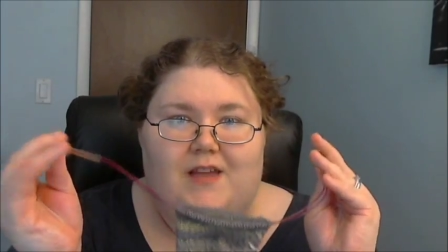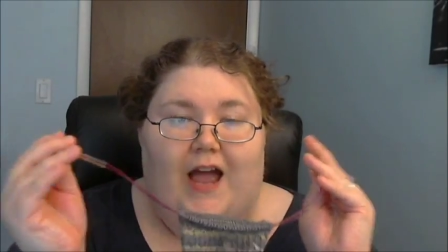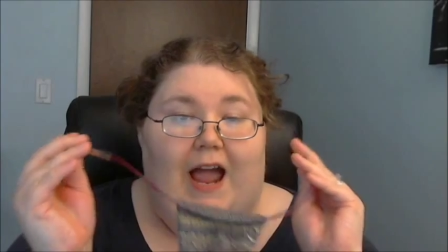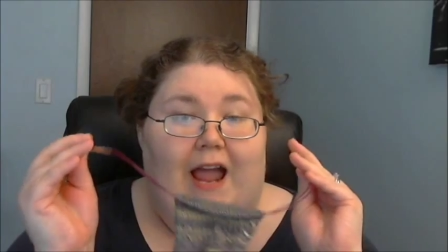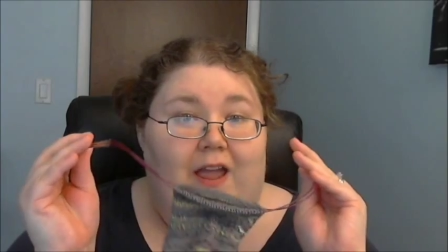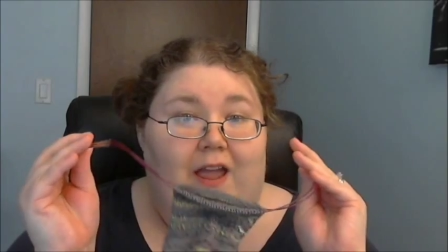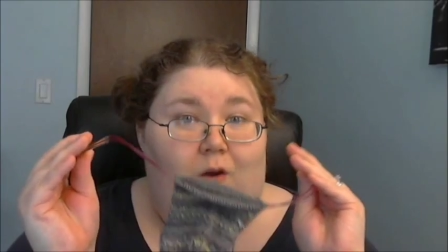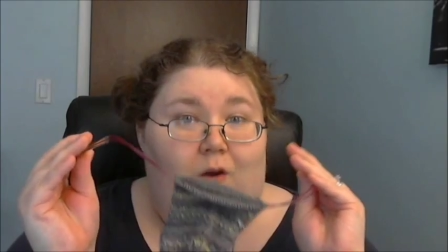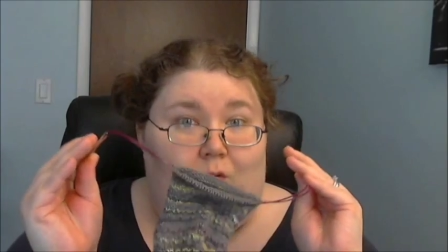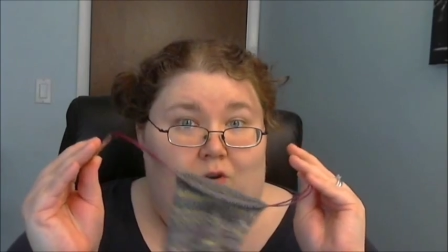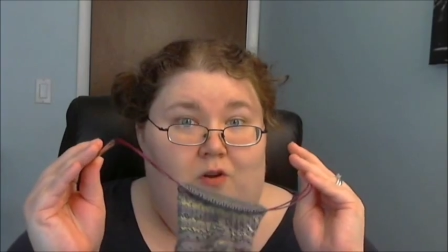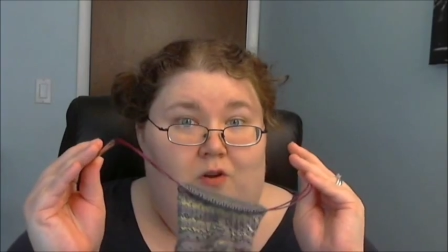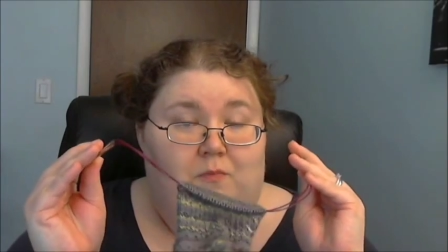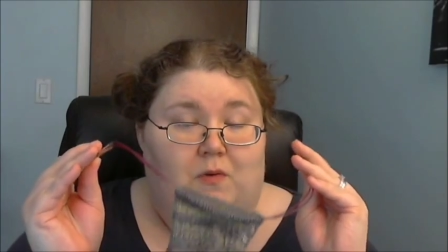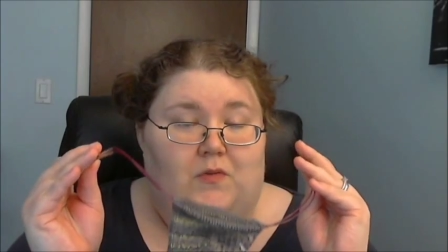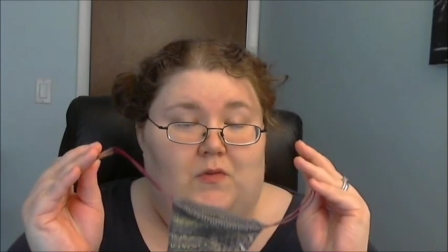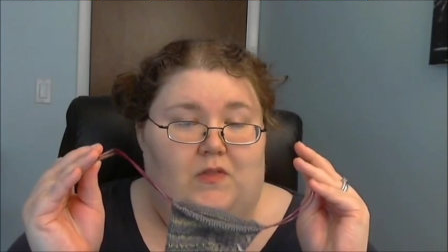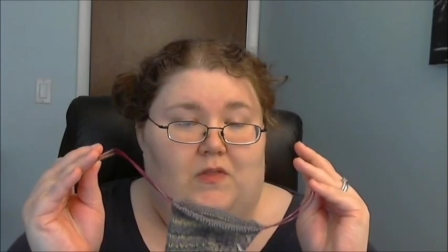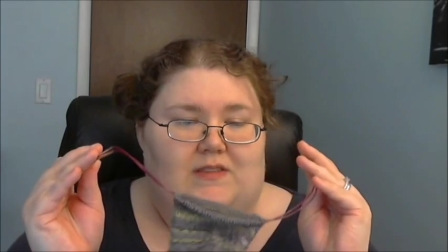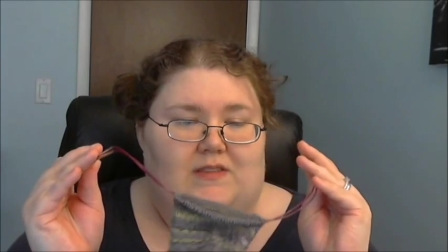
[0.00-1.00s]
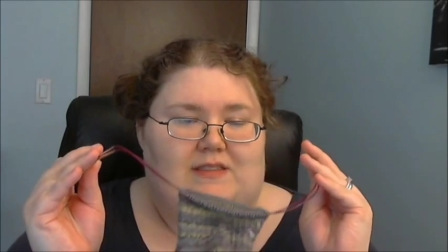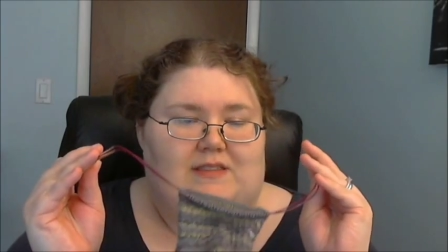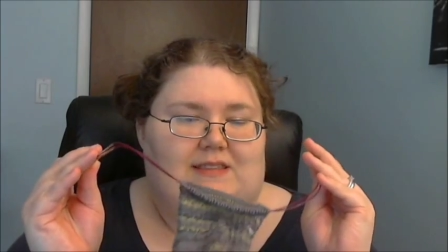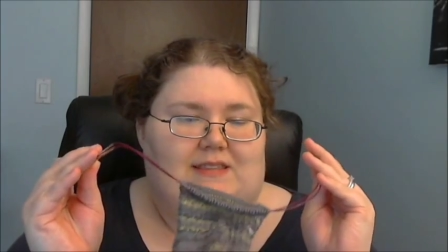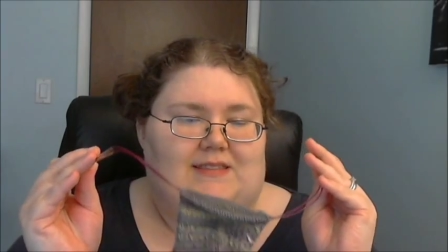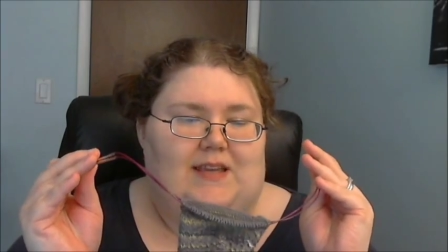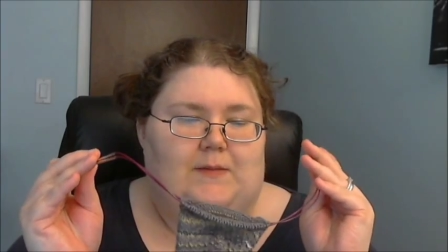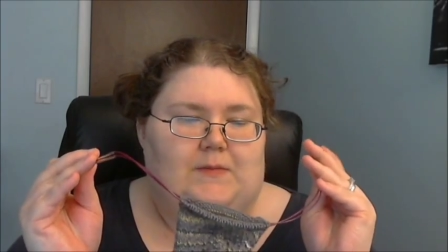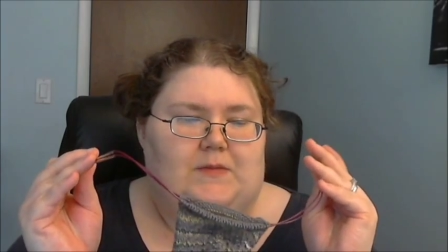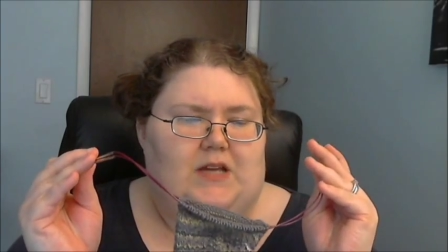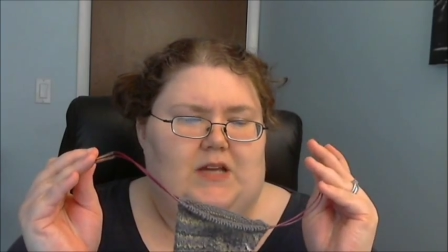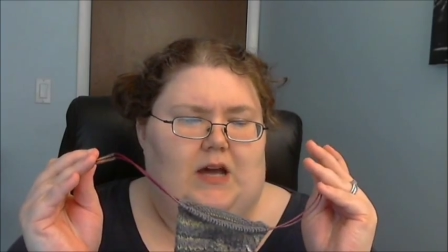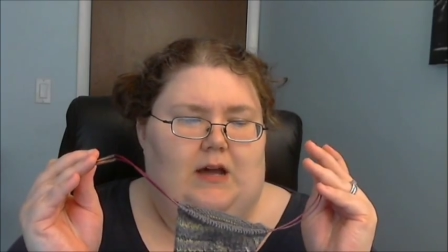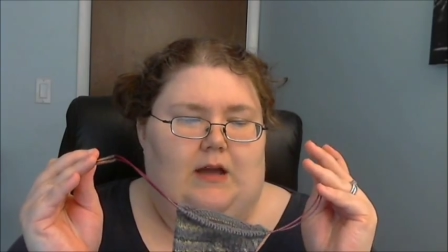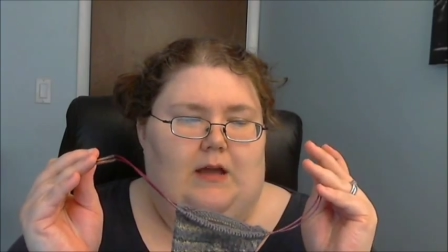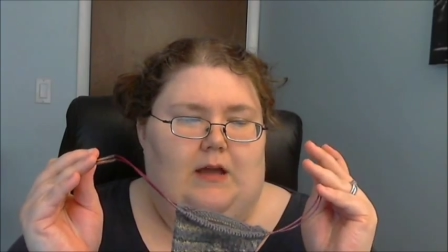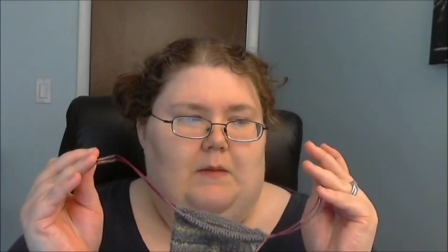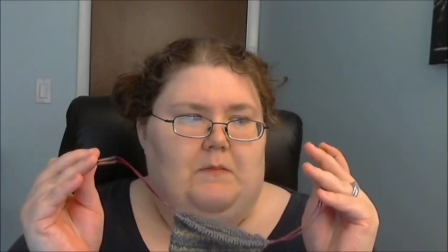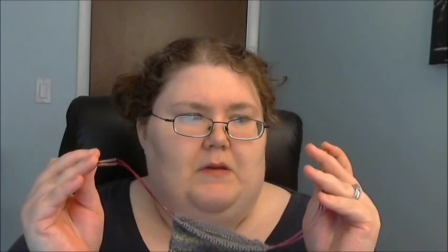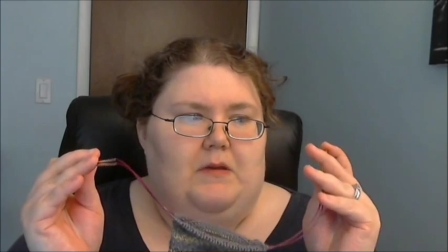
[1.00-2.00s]
I ordered both of these at the same
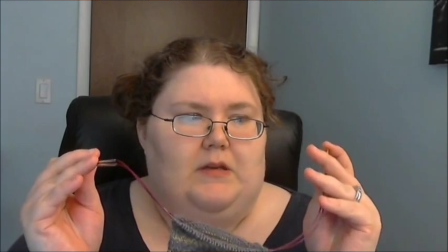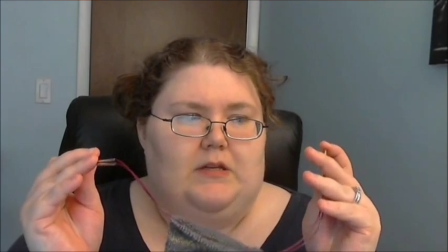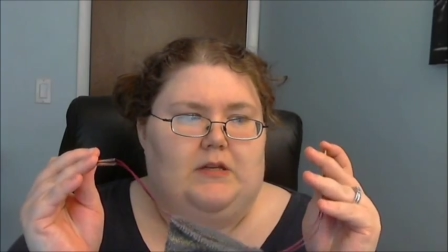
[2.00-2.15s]
time.